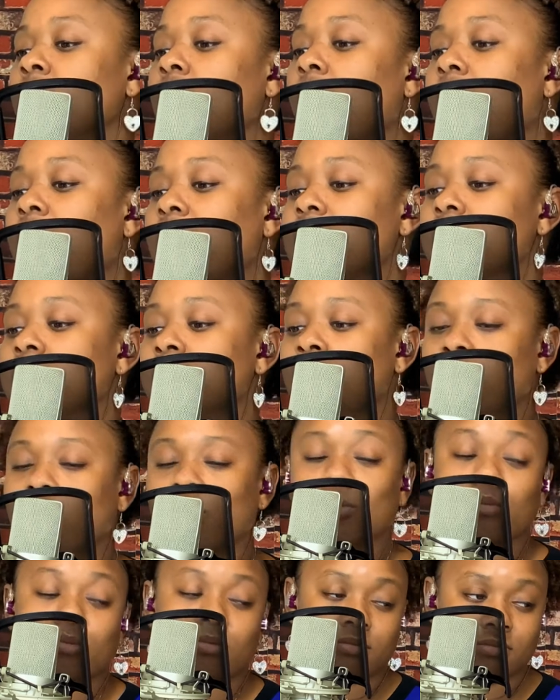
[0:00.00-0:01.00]
All right.
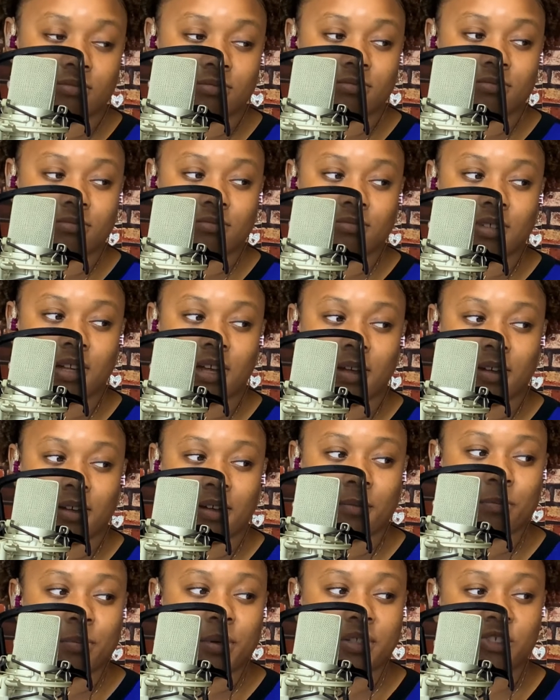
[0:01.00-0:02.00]
So
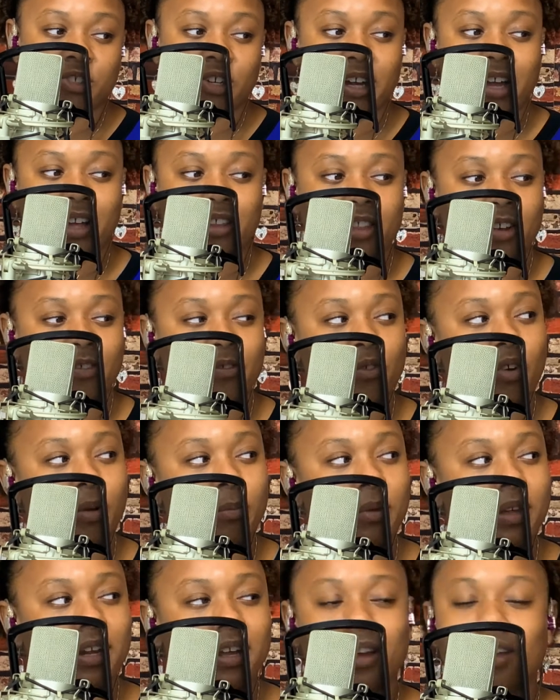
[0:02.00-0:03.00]
put Trey out there for a
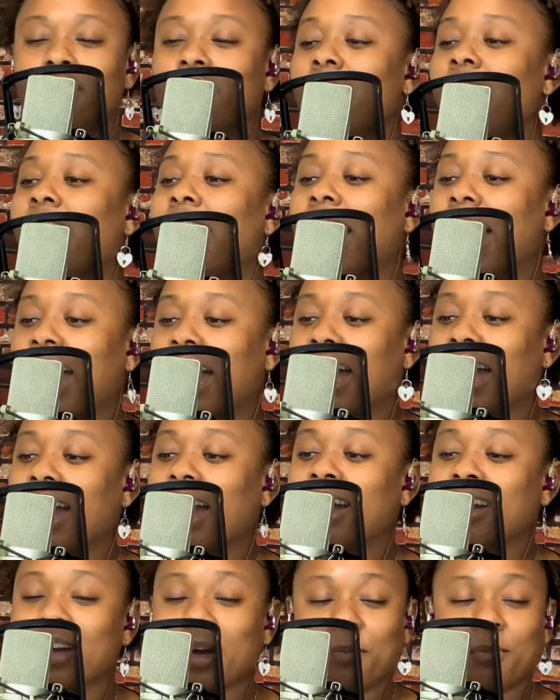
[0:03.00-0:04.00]
minute.
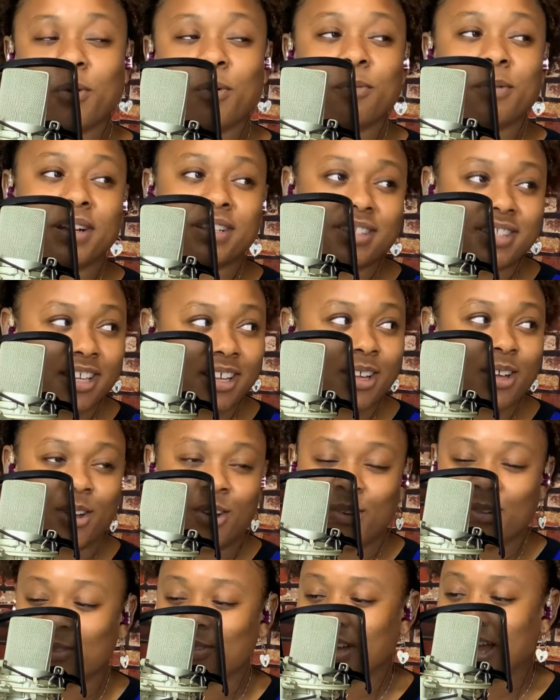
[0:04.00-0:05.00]
A couple months
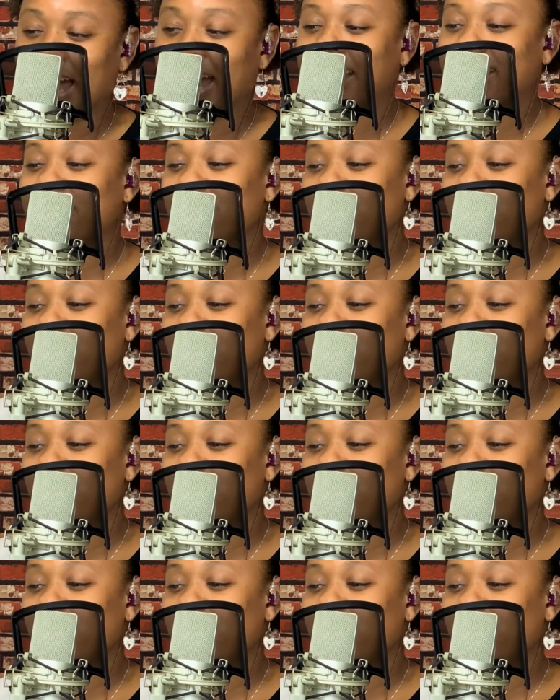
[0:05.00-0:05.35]
ago, I